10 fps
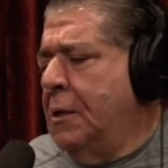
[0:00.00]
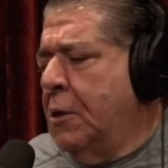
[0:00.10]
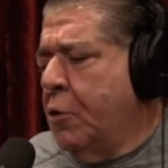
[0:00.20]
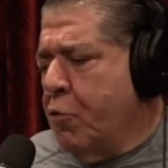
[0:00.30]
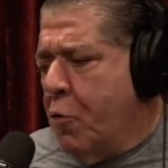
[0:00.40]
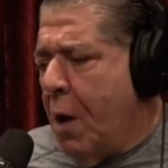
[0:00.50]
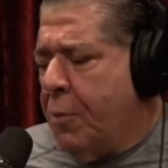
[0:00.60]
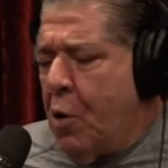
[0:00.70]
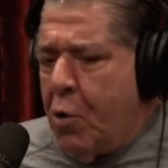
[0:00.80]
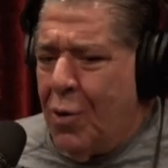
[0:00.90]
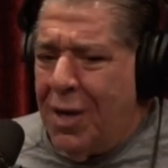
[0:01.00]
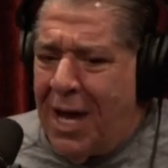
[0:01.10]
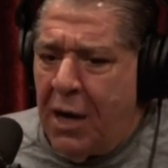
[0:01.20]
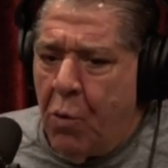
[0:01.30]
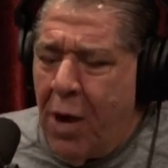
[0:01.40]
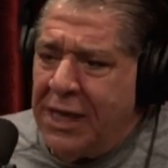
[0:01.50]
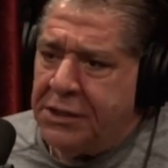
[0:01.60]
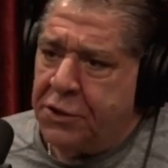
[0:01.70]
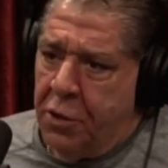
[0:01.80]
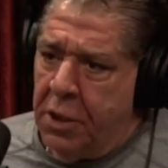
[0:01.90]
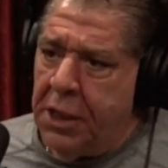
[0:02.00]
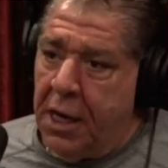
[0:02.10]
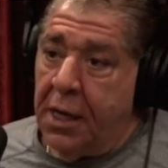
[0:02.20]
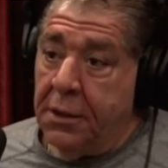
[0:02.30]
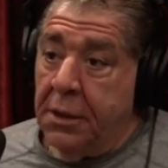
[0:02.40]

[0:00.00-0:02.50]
grew up going to a lot of wakes early on.